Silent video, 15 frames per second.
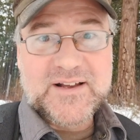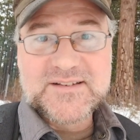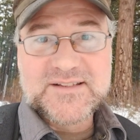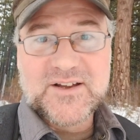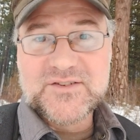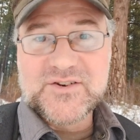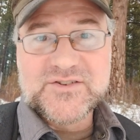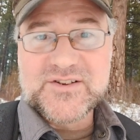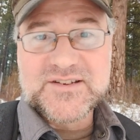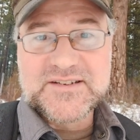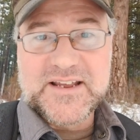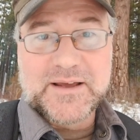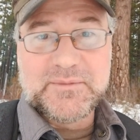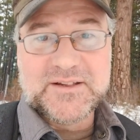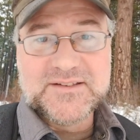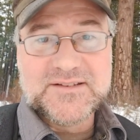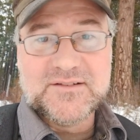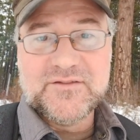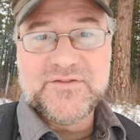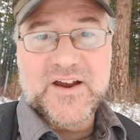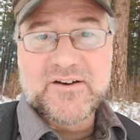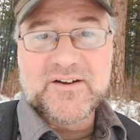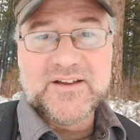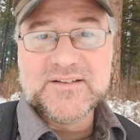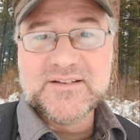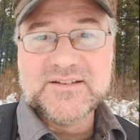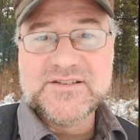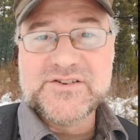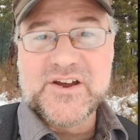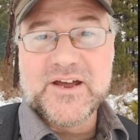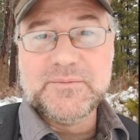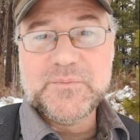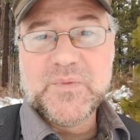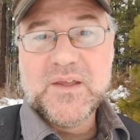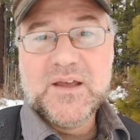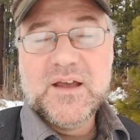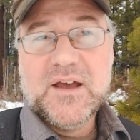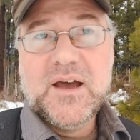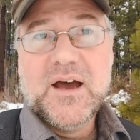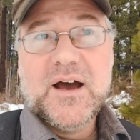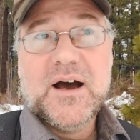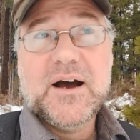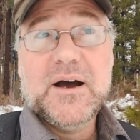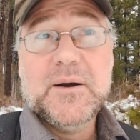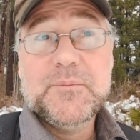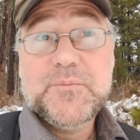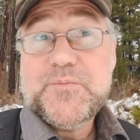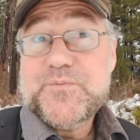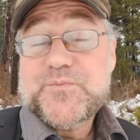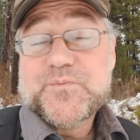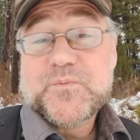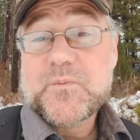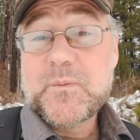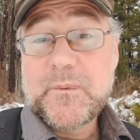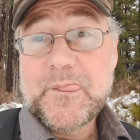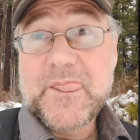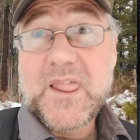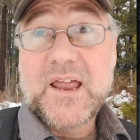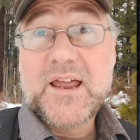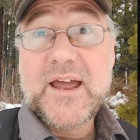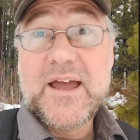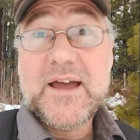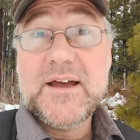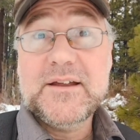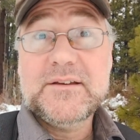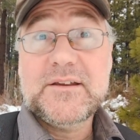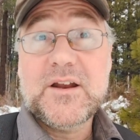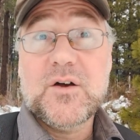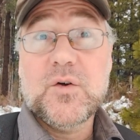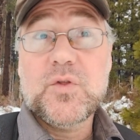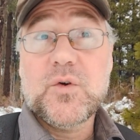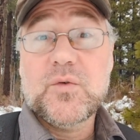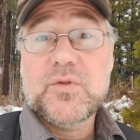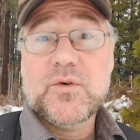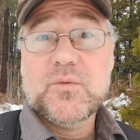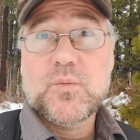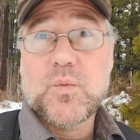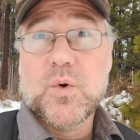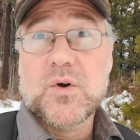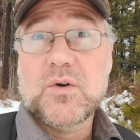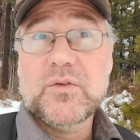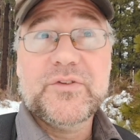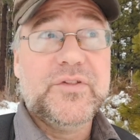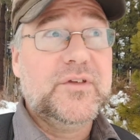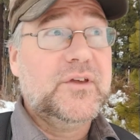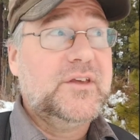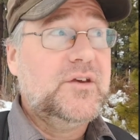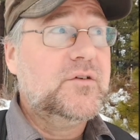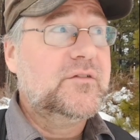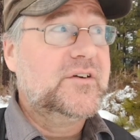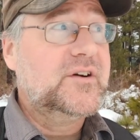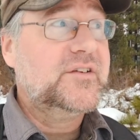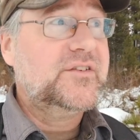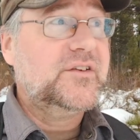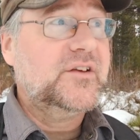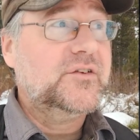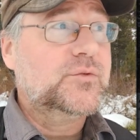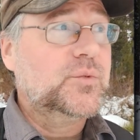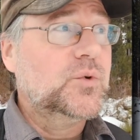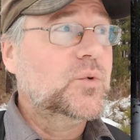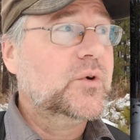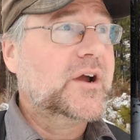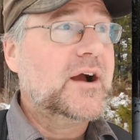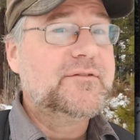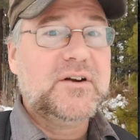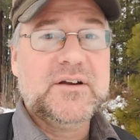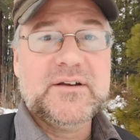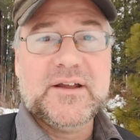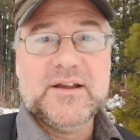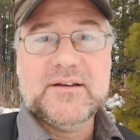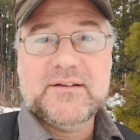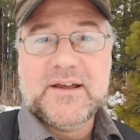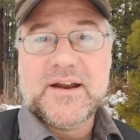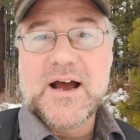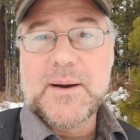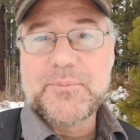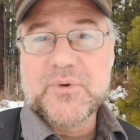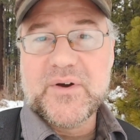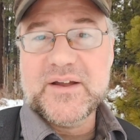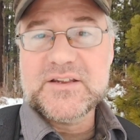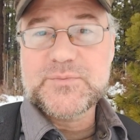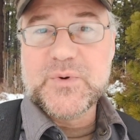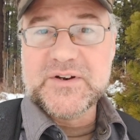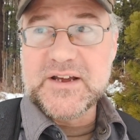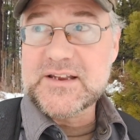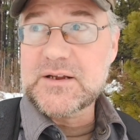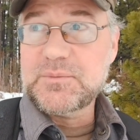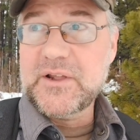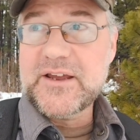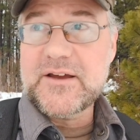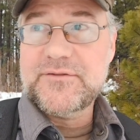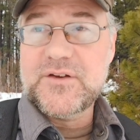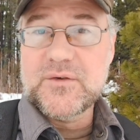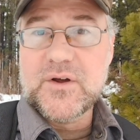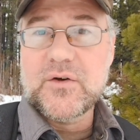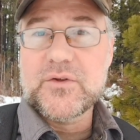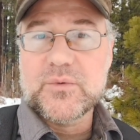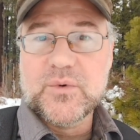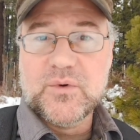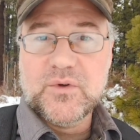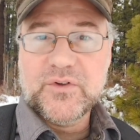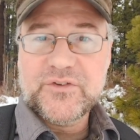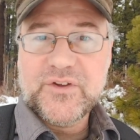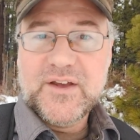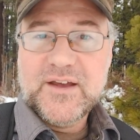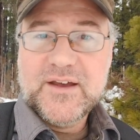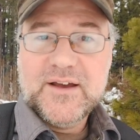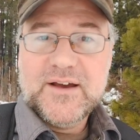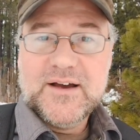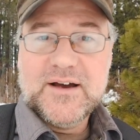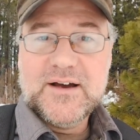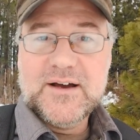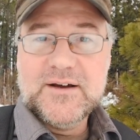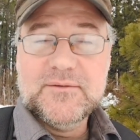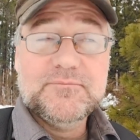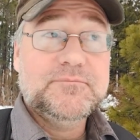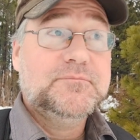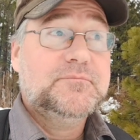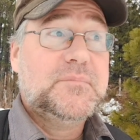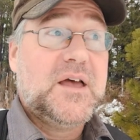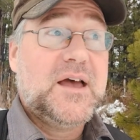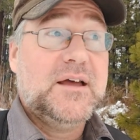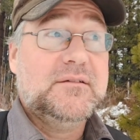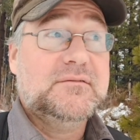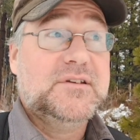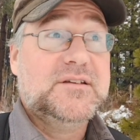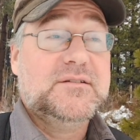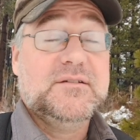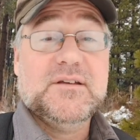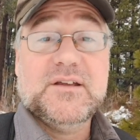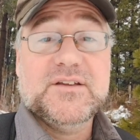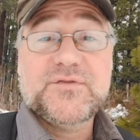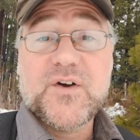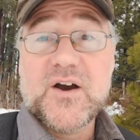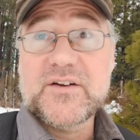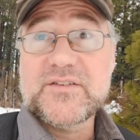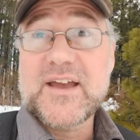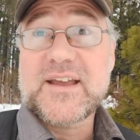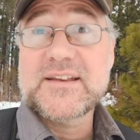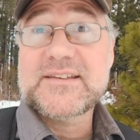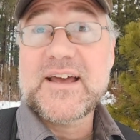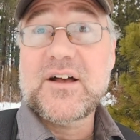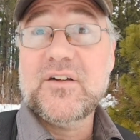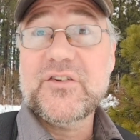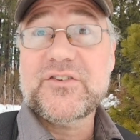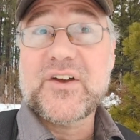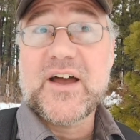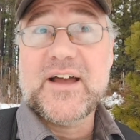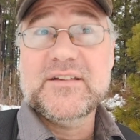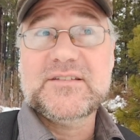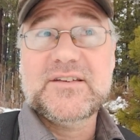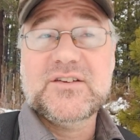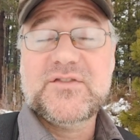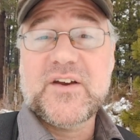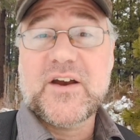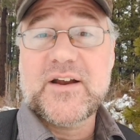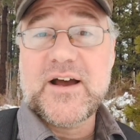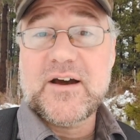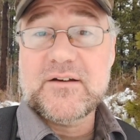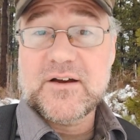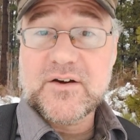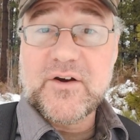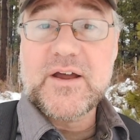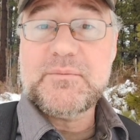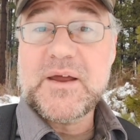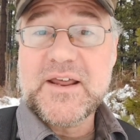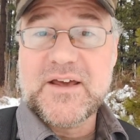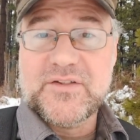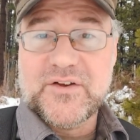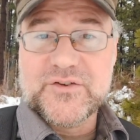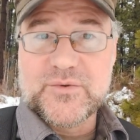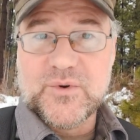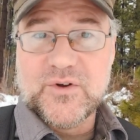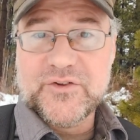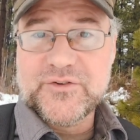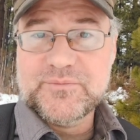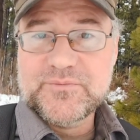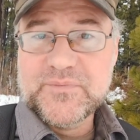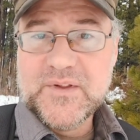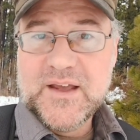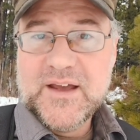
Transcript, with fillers: because those are just demons and fairies and shit. Um, and, you know, the, the world, the universe is rule governed. It, it operates predictably if you know the rules. Um, and as far as I can tell, science has figured out a great many of those rules.